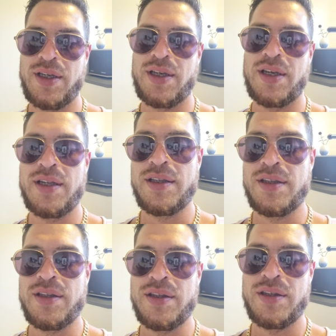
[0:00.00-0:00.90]

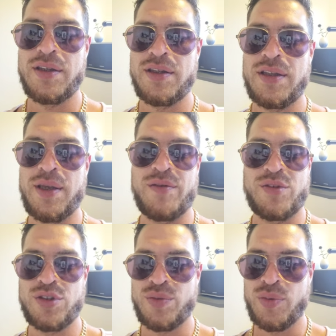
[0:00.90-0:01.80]
And they have
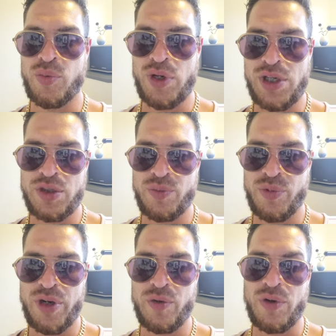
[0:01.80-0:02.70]
just been
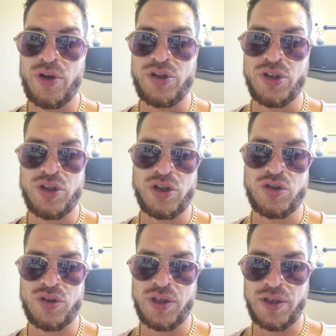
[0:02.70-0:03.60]
brainwashed,
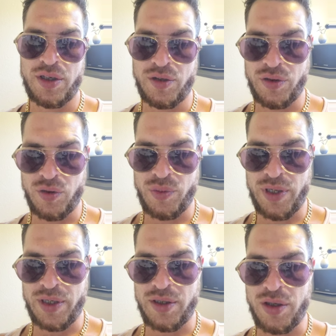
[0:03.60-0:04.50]
indoctrinated, you know, by
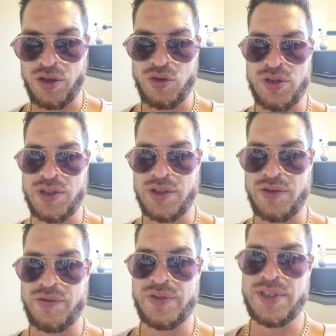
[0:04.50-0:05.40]
the doctrines
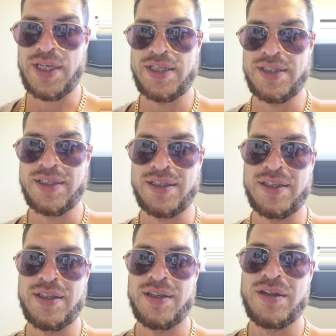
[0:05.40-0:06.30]
of Satan
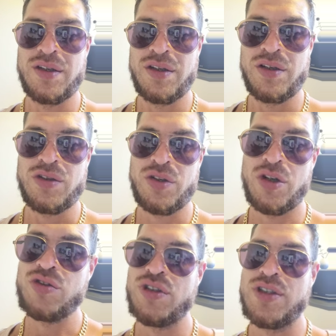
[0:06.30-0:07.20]

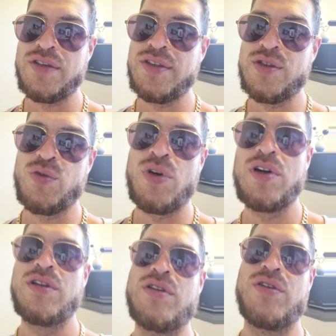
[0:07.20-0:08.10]
doctrines of this
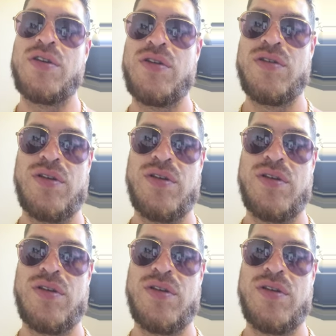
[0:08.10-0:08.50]
world, you know.